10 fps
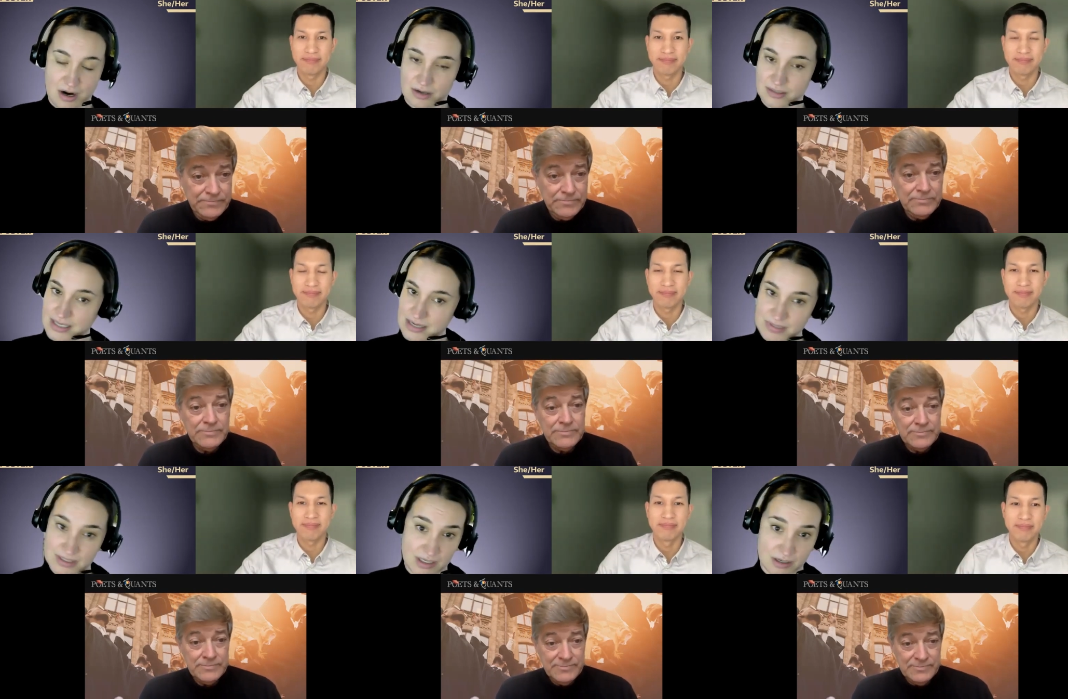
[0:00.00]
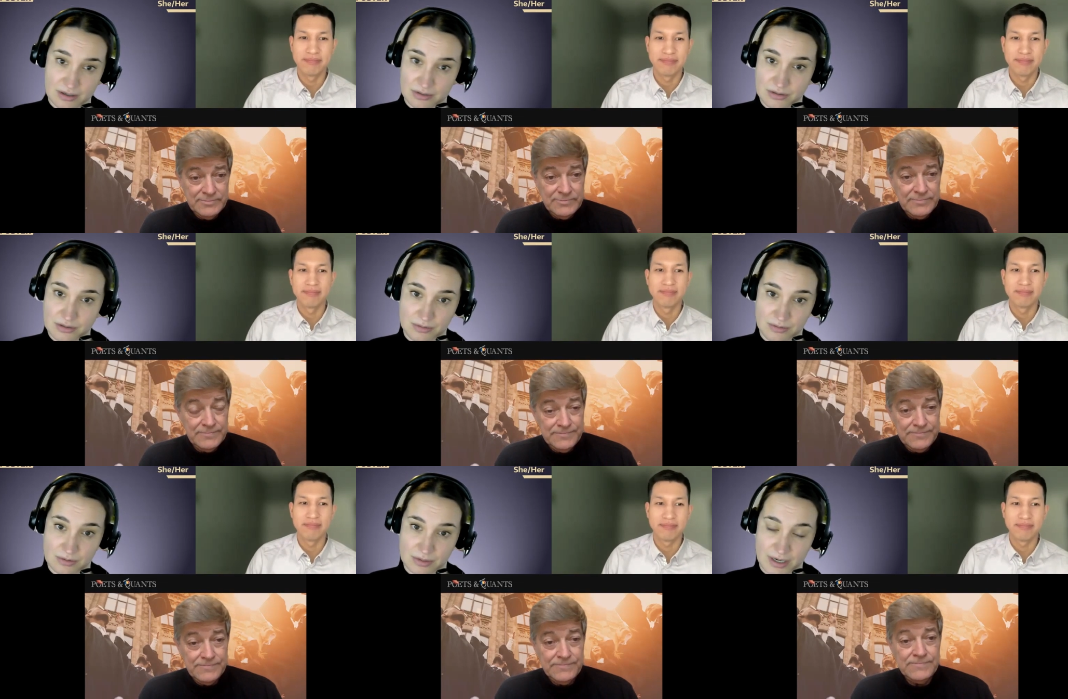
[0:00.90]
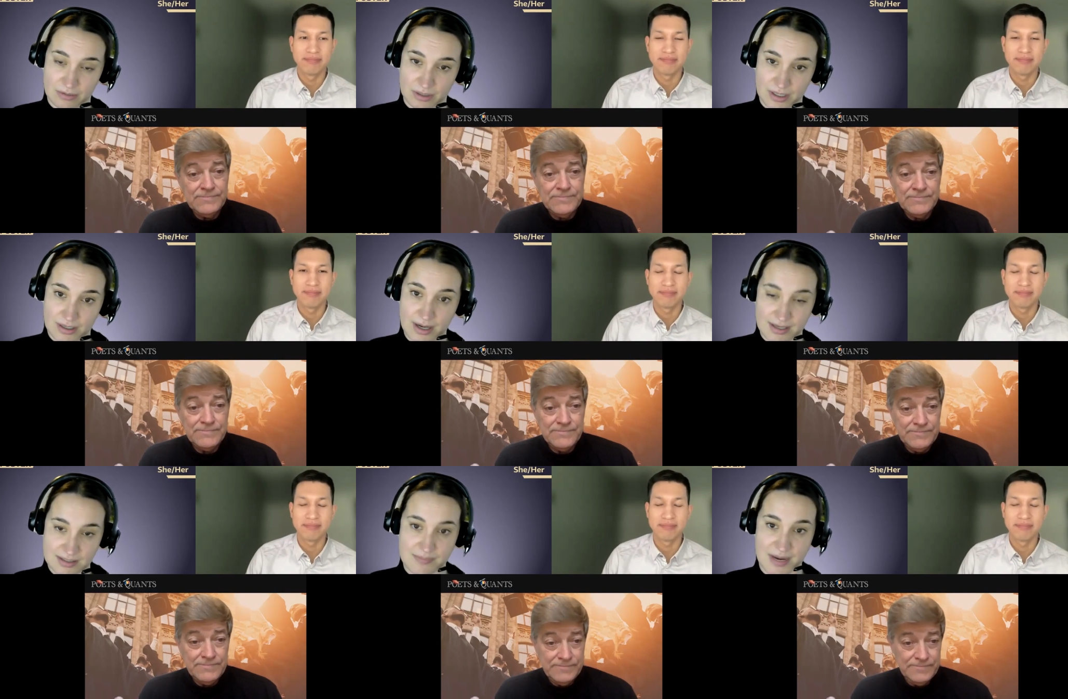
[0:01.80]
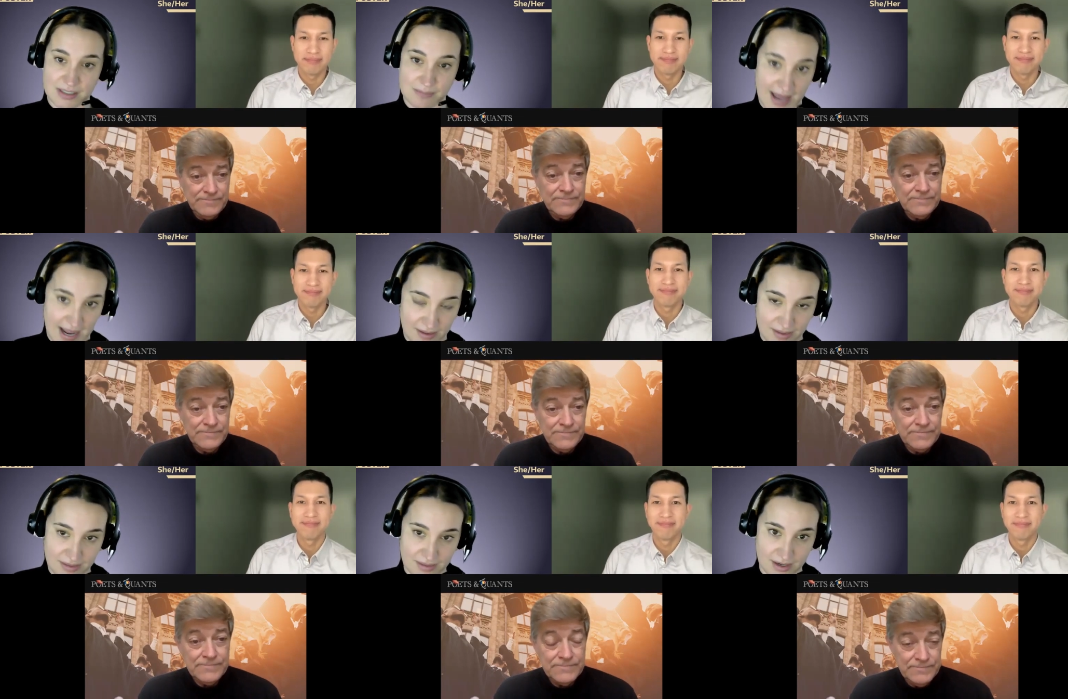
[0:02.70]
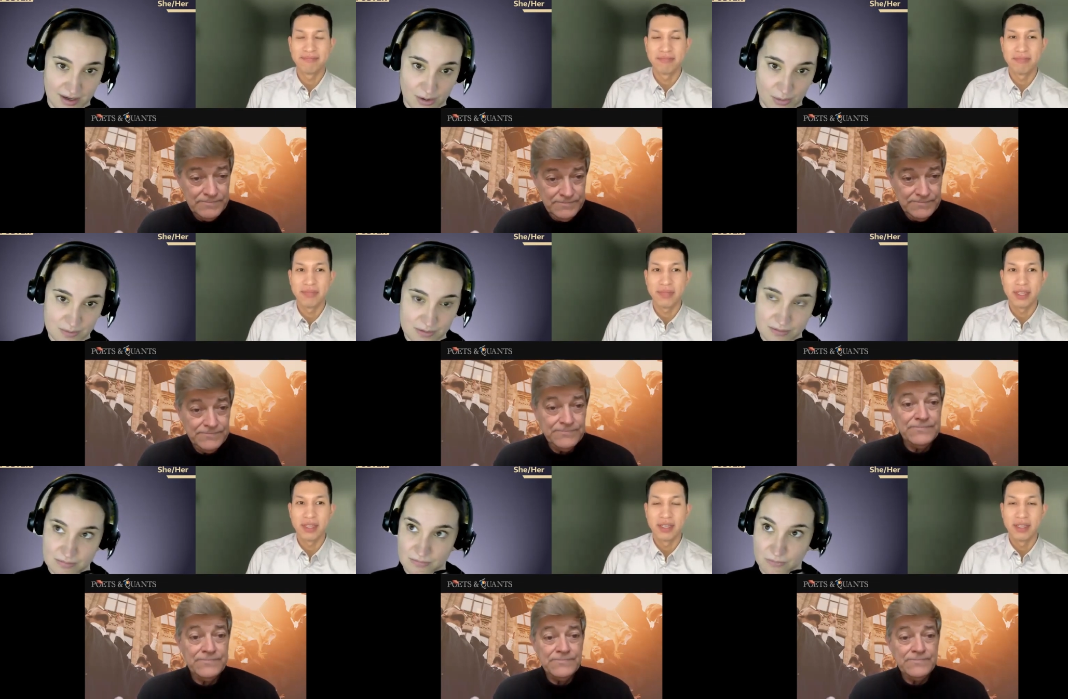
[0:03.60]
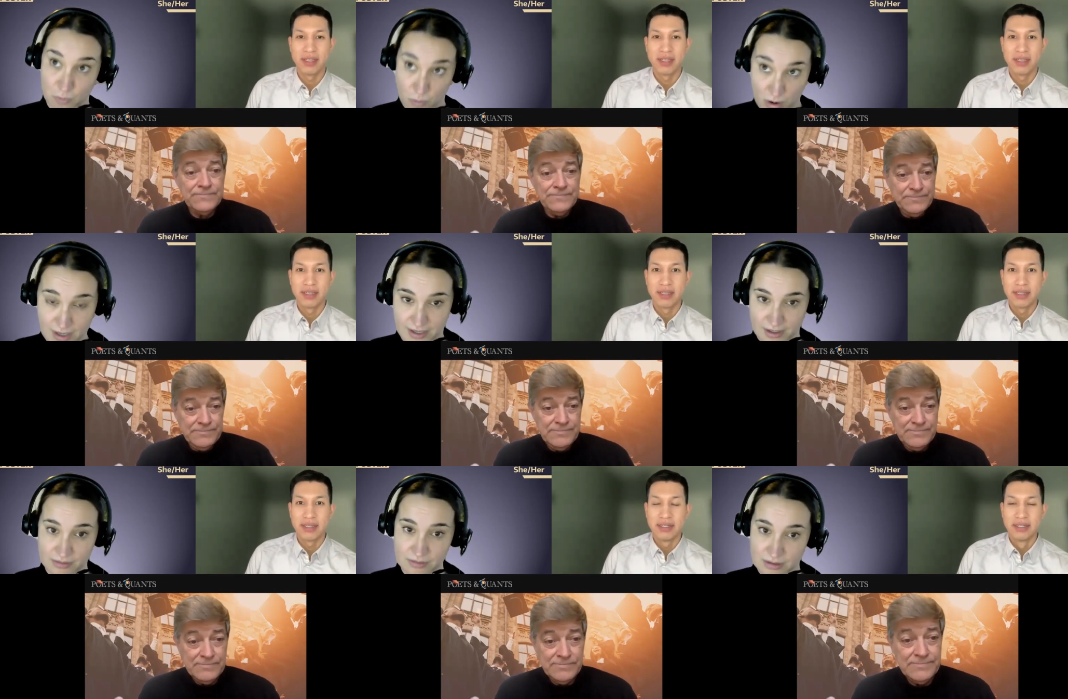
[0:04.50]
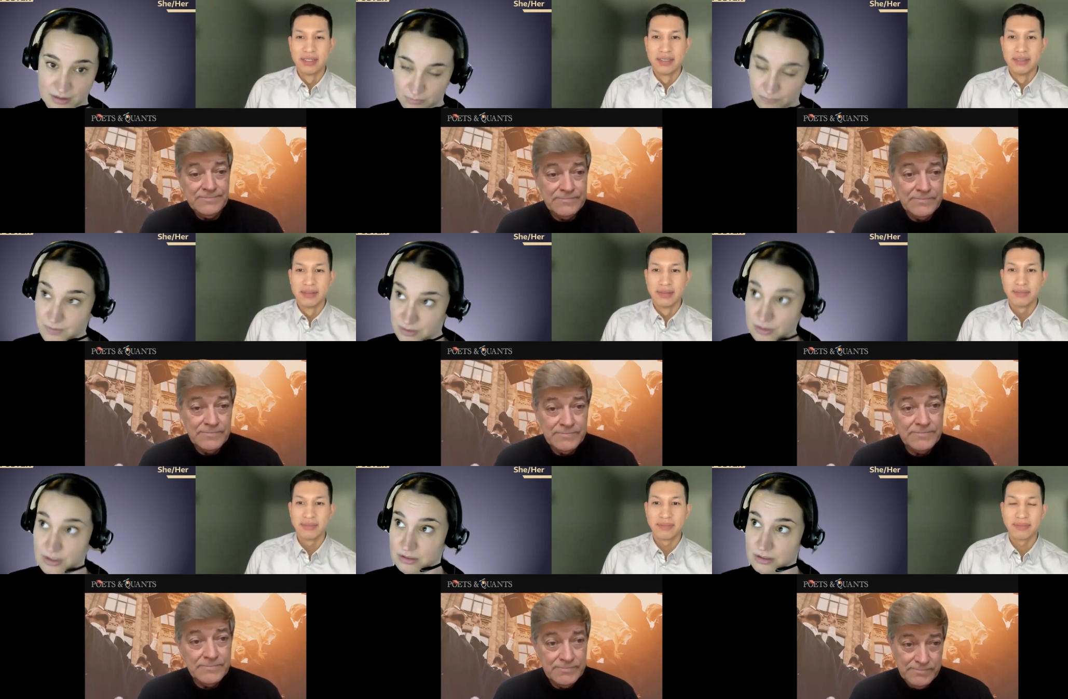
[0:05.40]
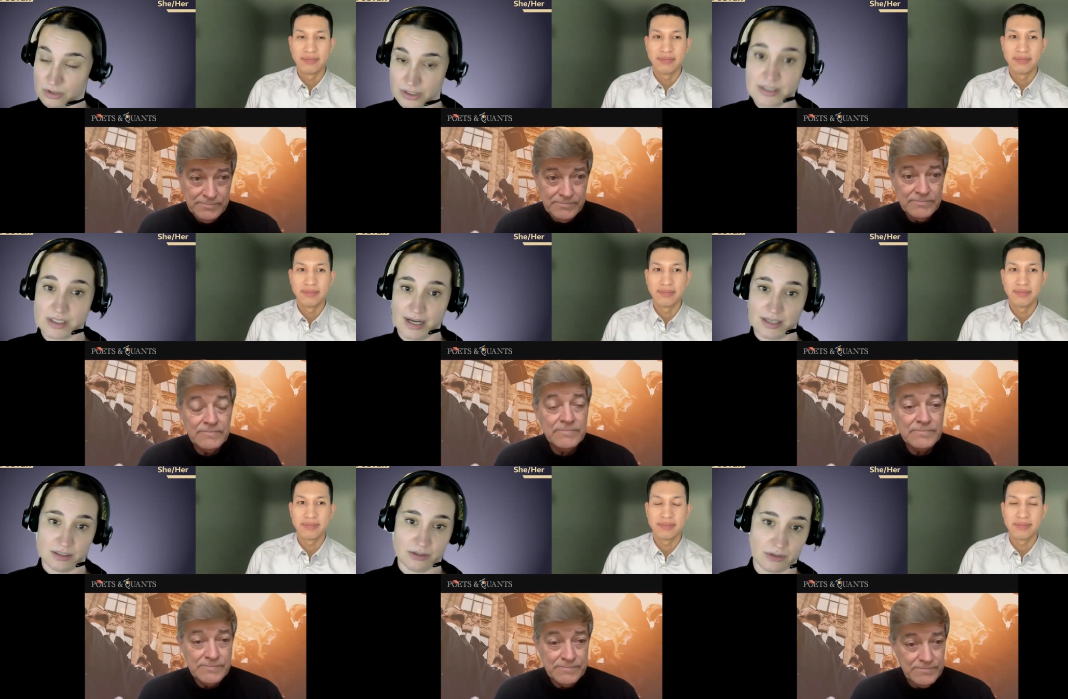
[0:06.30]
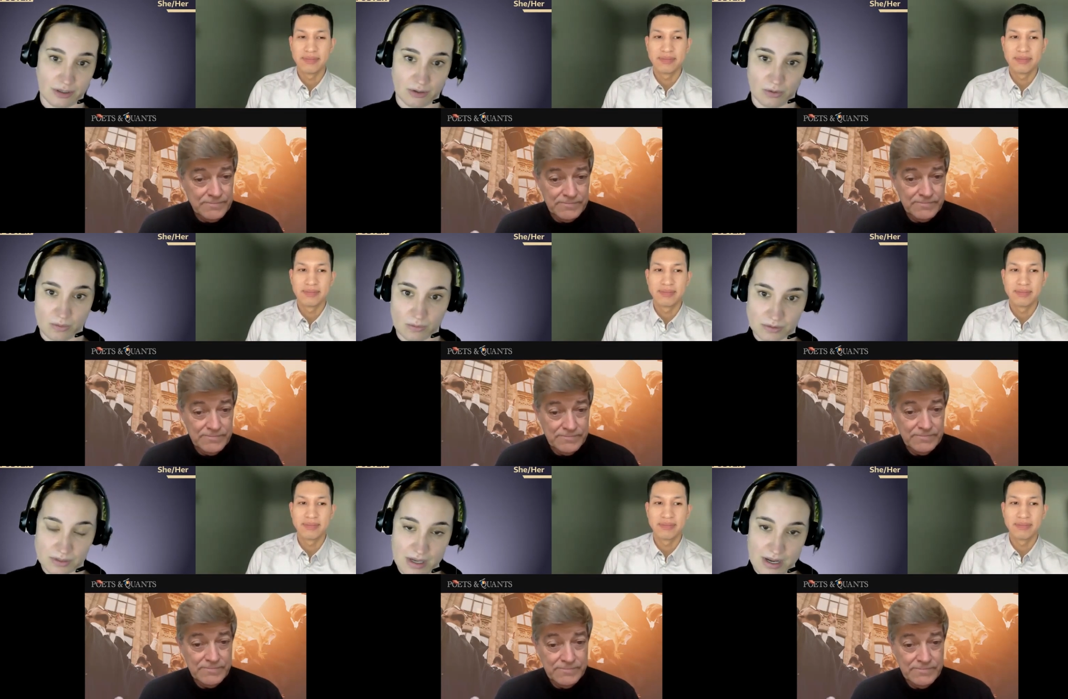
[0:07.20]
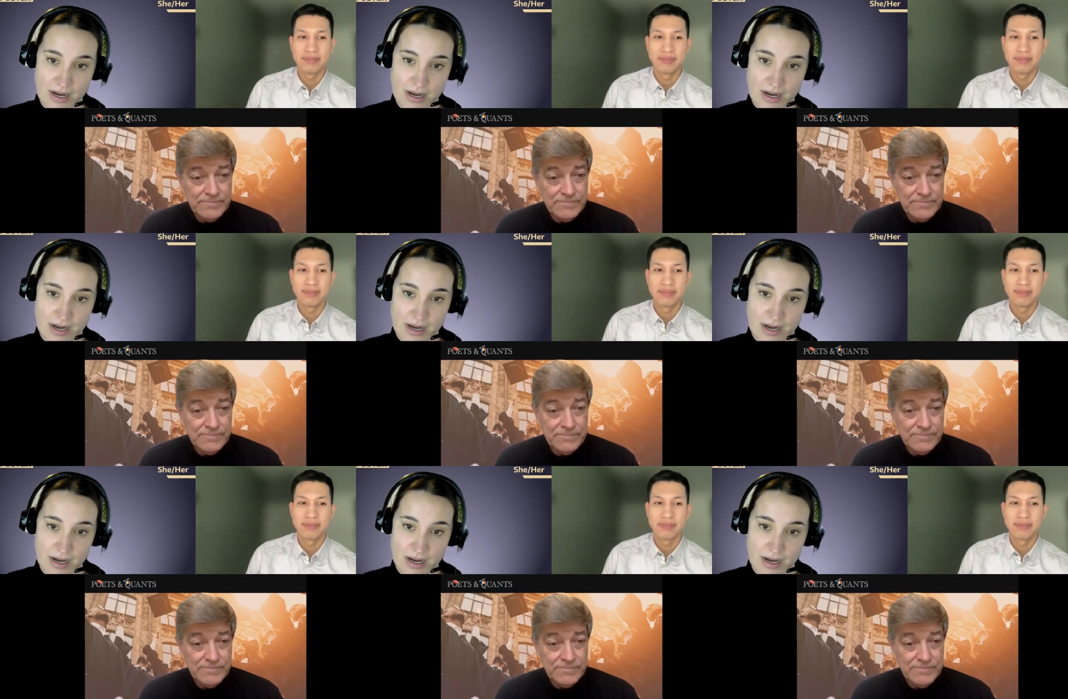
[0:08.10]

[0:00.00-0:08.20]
Speaker 1: Our team is here to create really a customized path that helps, one, help students crystallize their career goals,